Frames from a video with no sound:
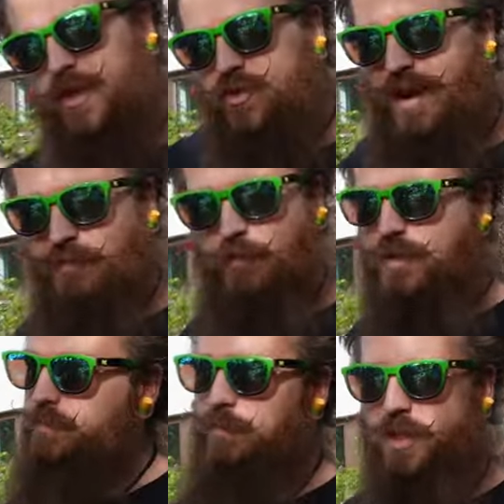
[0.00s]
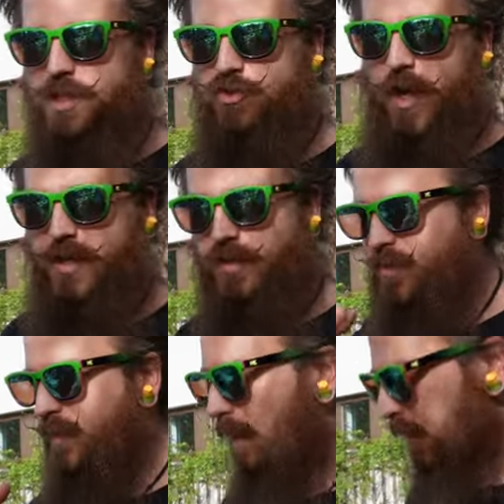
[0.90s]
travel was pretty straight. You
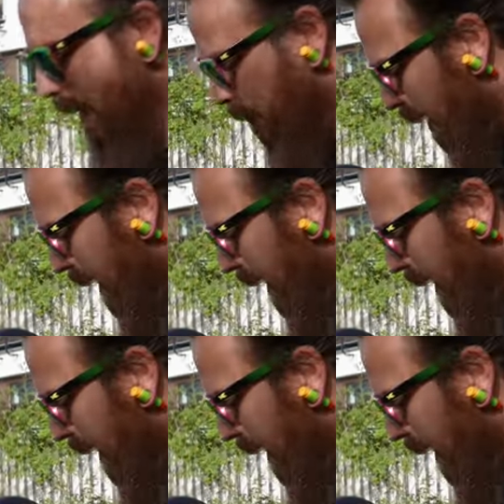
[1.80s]
saw that on the camera.